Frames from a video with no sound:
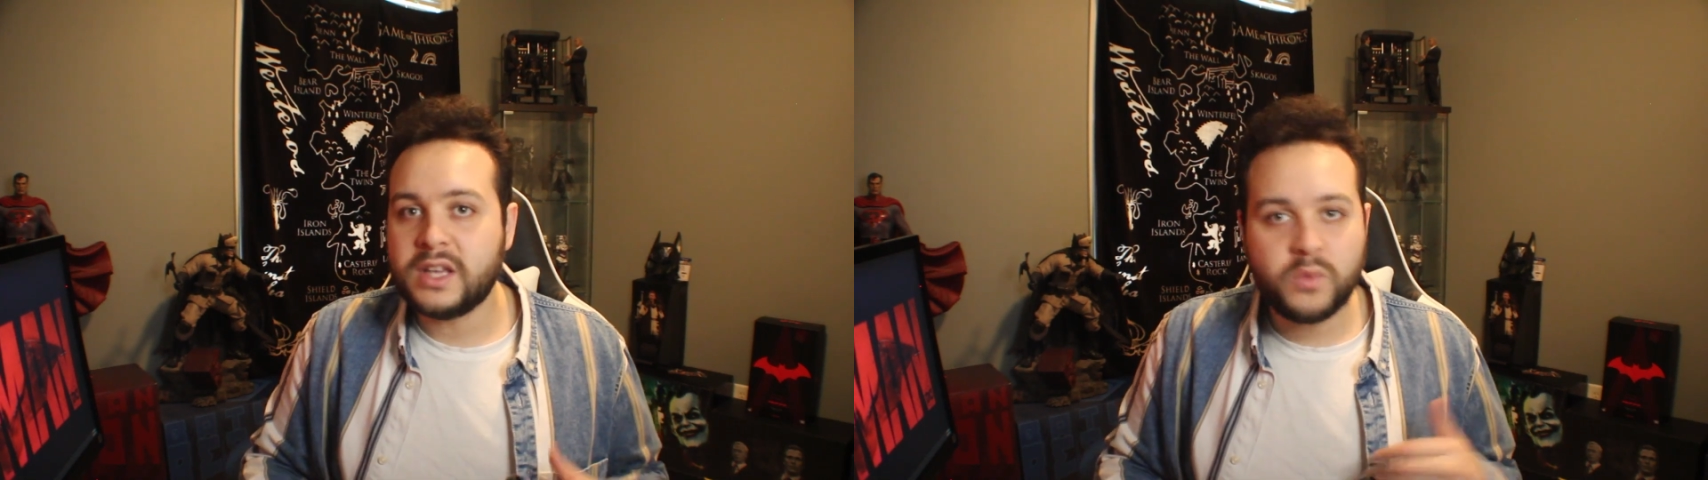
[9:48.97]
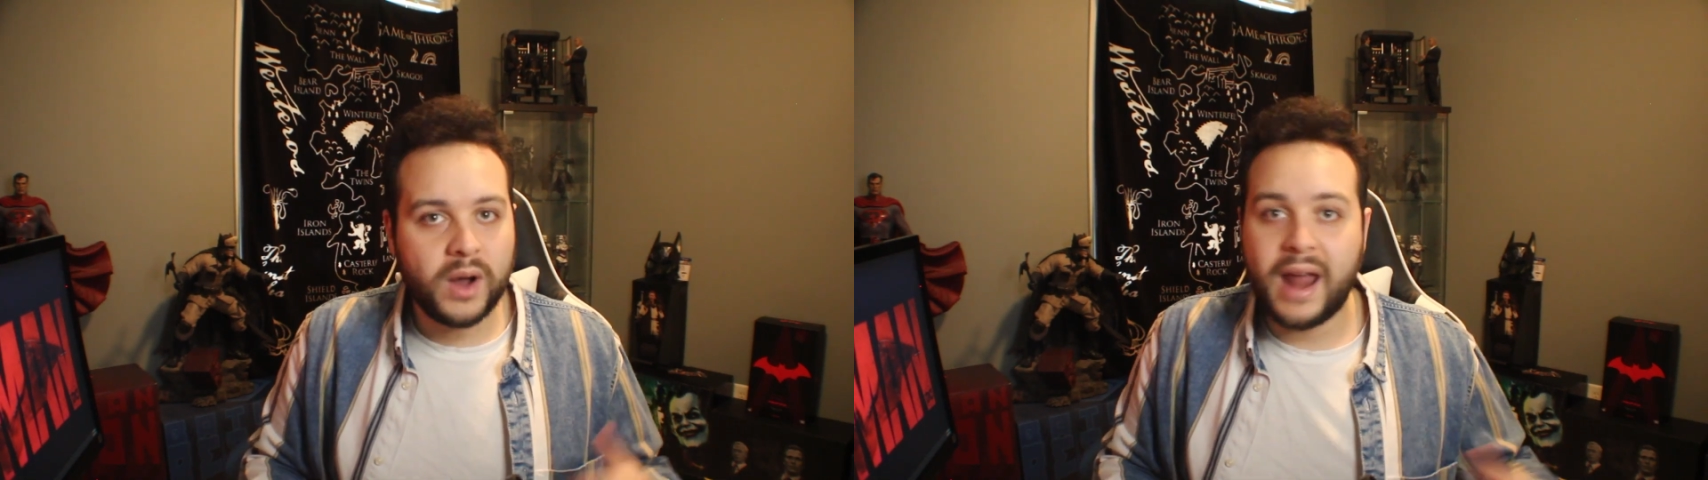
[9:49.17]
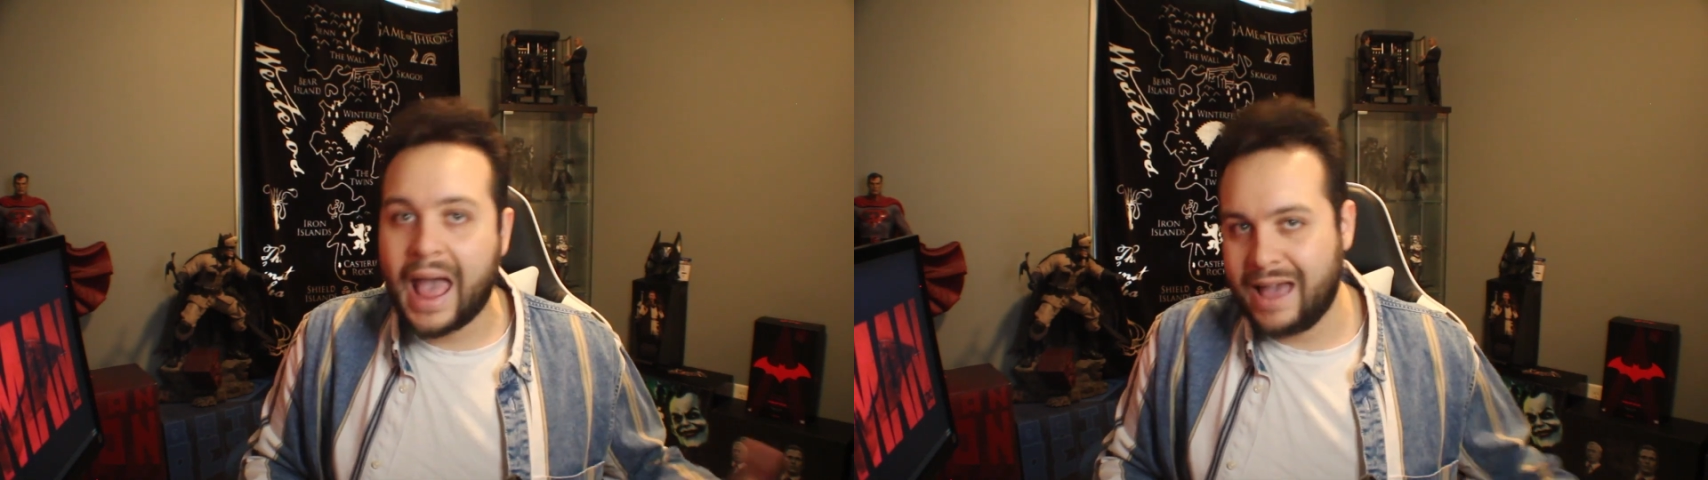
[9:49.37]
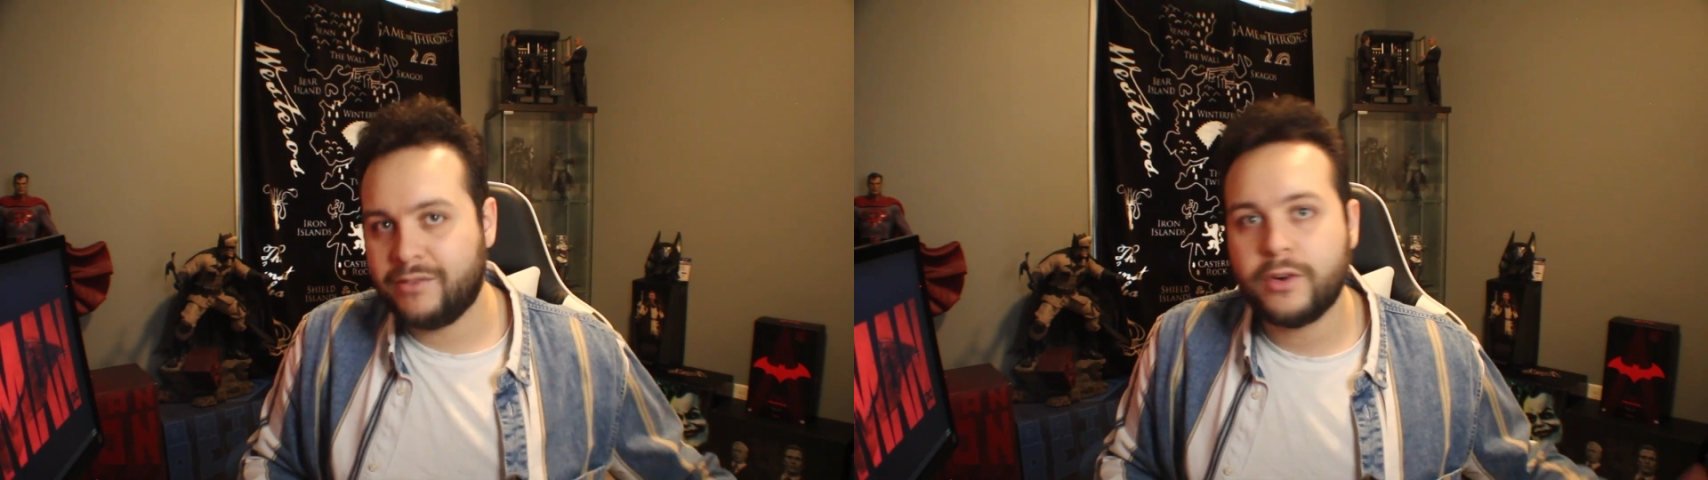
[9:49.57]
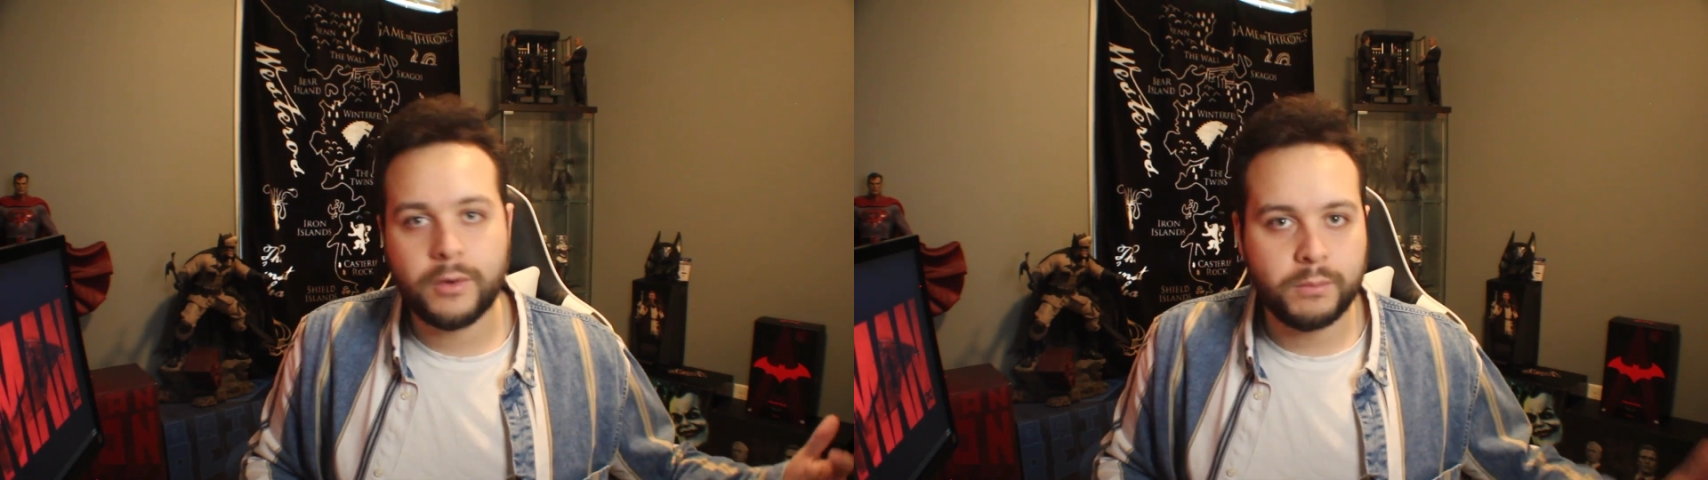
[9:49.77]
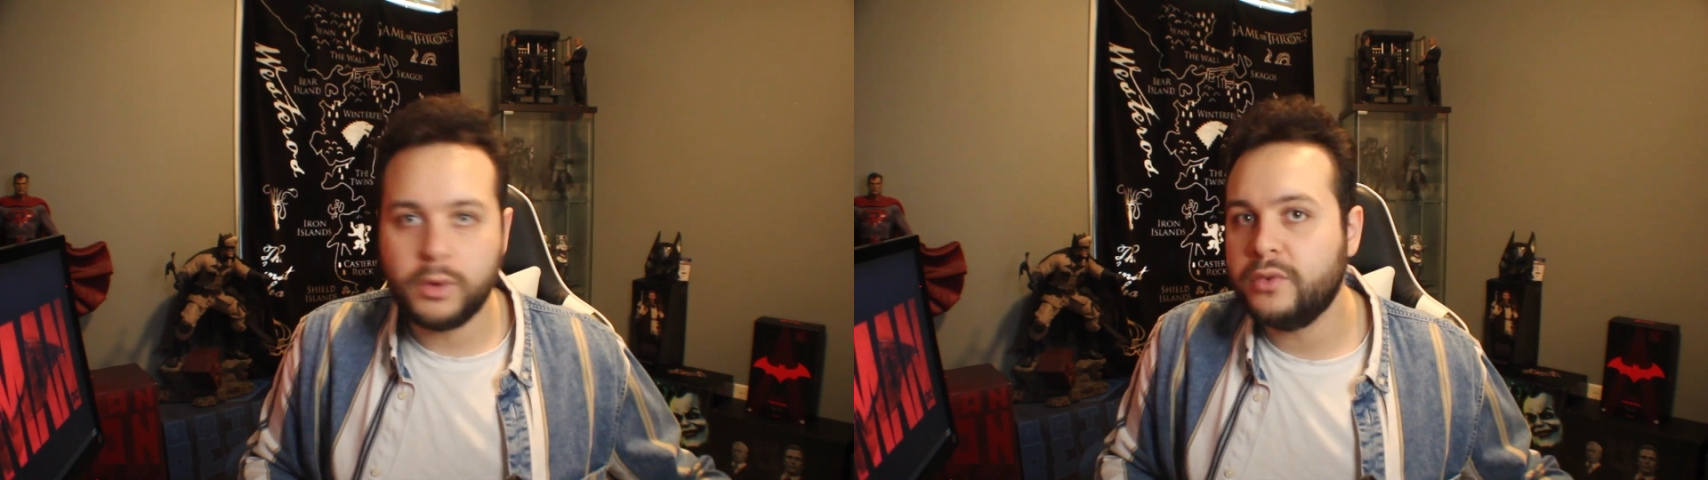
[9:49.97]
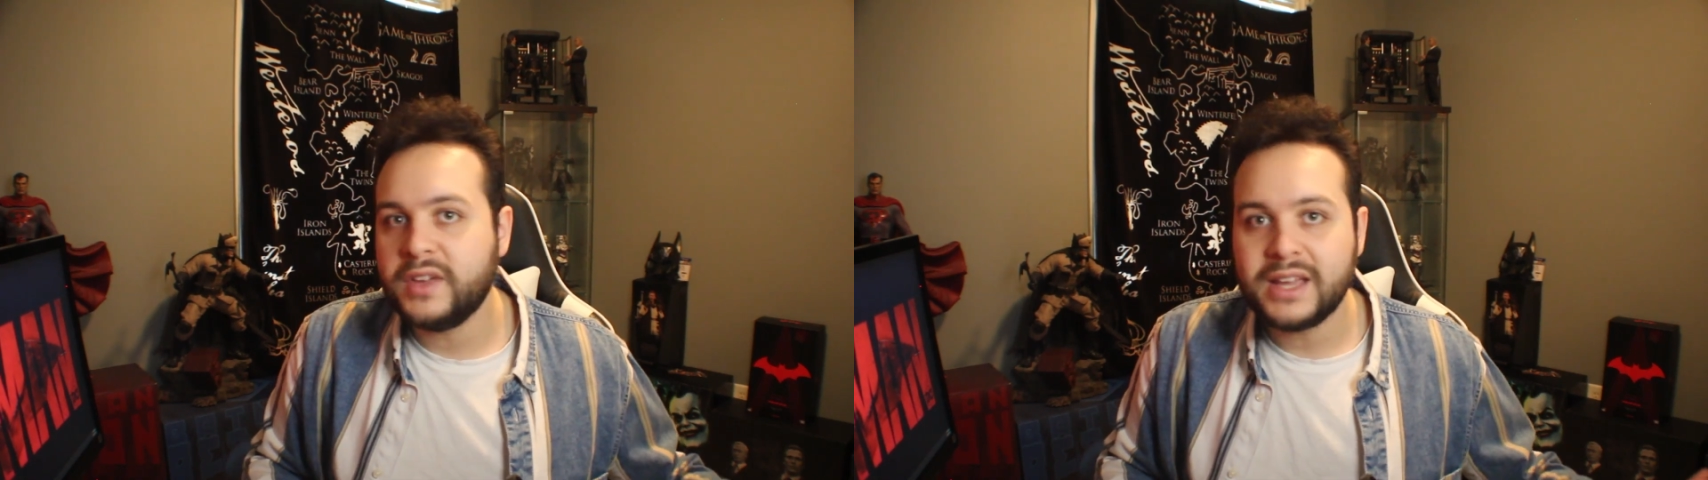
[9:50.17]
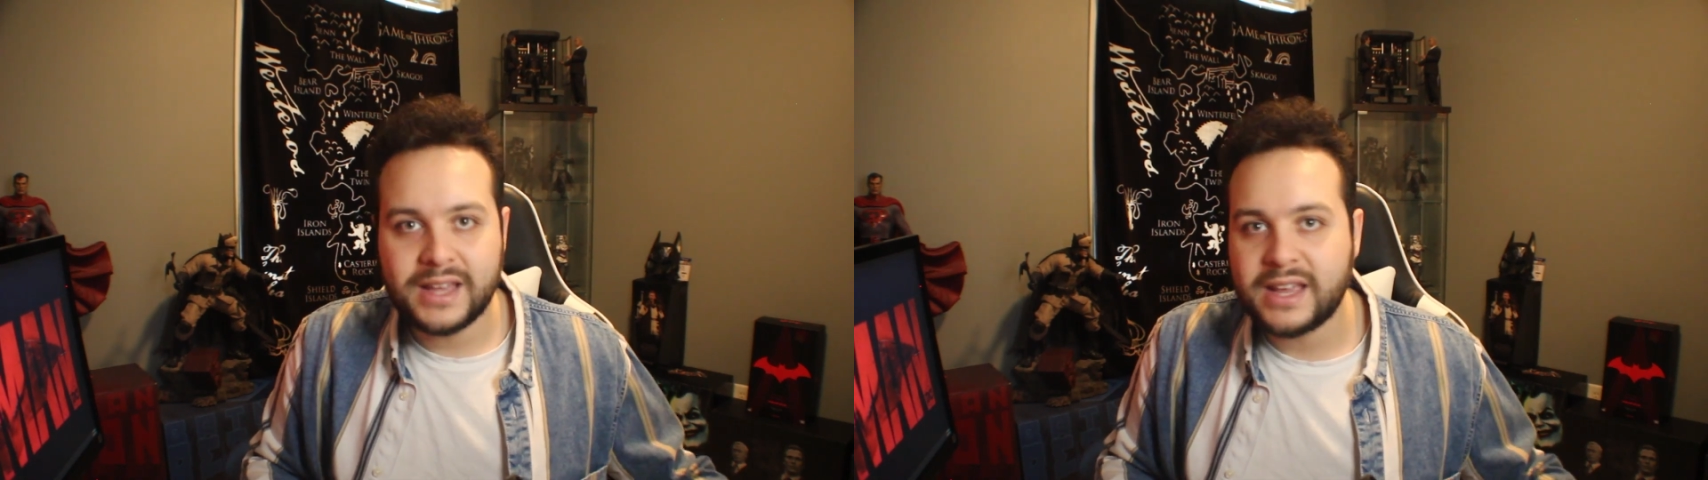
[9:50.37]
whatever
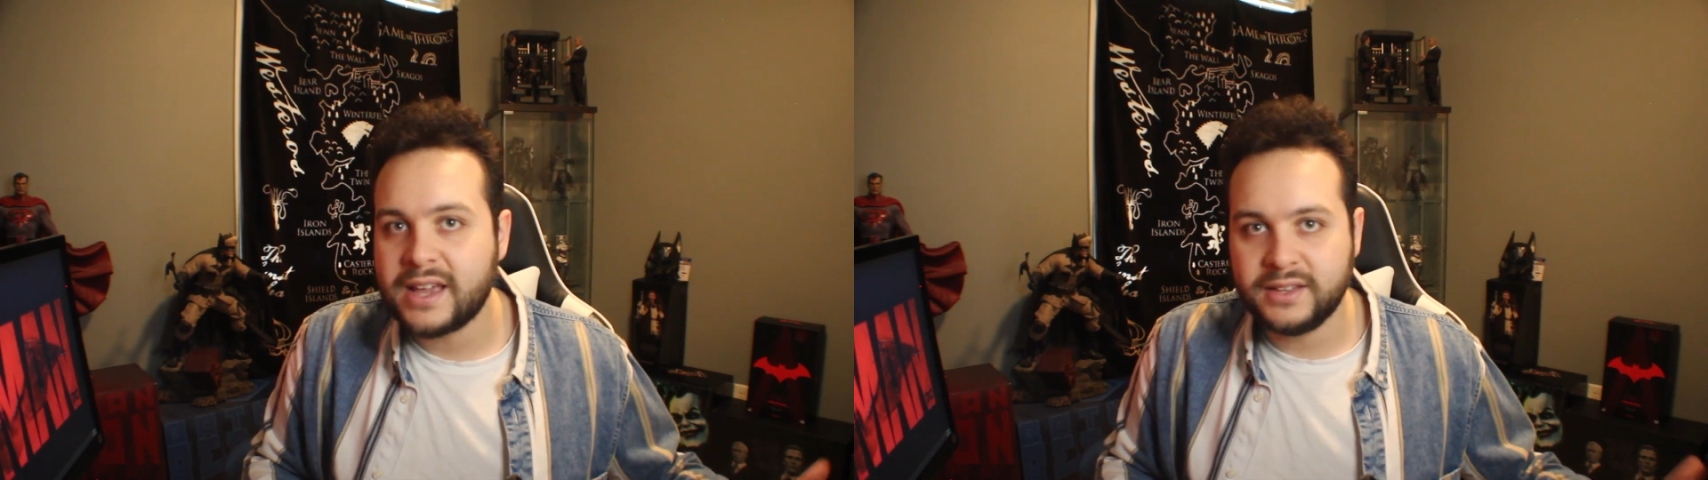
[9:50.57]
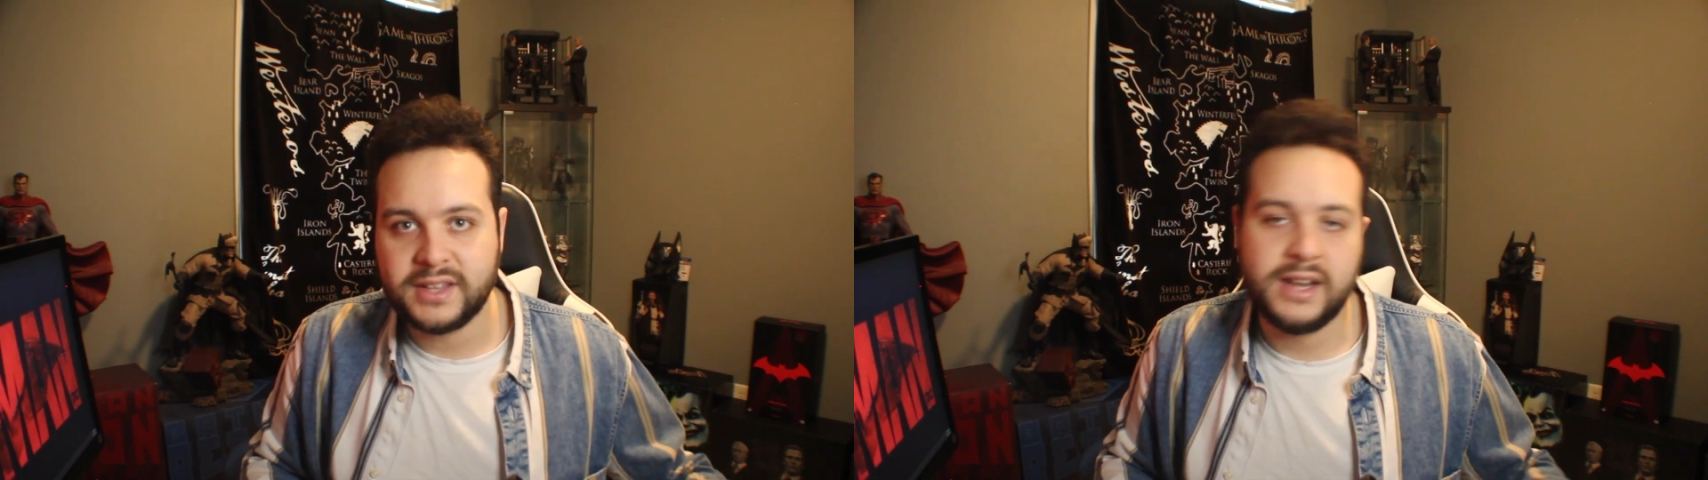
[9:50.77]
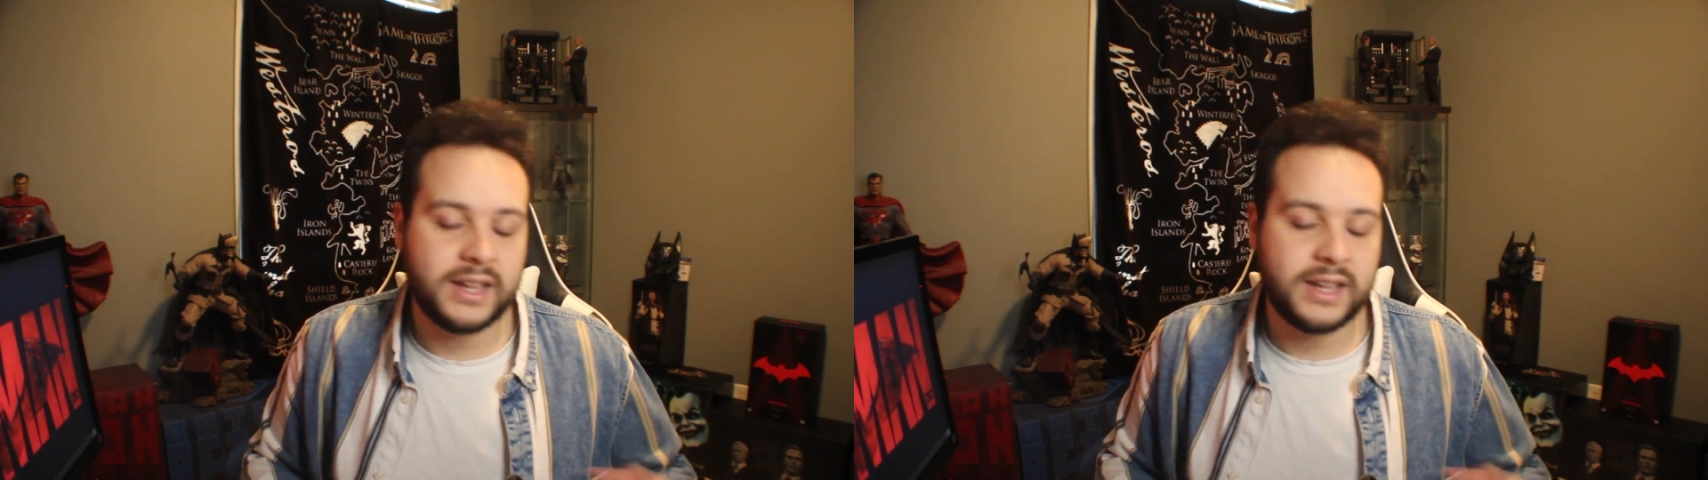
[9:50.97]
movie he is in.